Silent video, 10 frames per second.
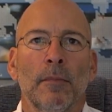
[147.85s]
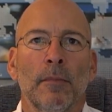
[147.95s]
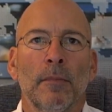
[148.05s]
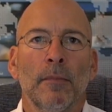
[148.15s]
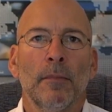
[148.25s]

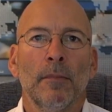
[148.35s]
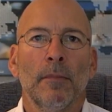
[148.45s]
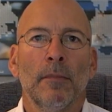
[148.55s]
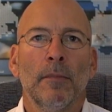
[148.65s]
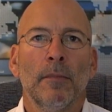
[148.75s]

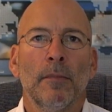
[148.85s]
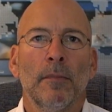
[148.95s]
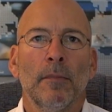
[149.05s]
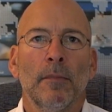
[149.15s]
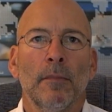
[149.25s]

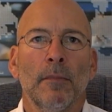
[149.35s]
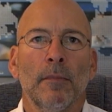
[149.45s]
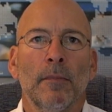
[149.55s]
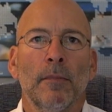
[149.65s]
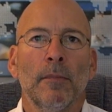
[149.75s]

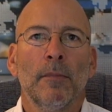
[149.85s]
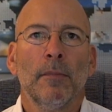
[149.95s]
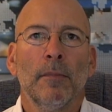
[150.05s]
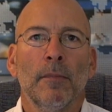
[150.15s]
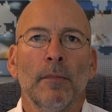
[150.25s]

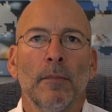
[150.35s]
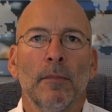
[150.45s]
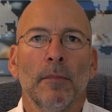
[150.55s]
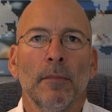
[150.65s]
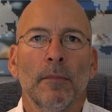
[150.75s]

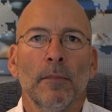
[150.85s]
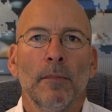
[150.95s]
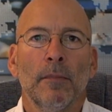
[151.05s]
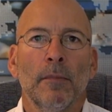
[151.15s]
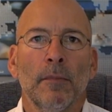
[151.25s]

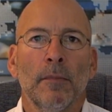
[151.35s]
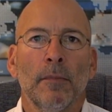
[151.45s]
No words are spoken by the person on screen.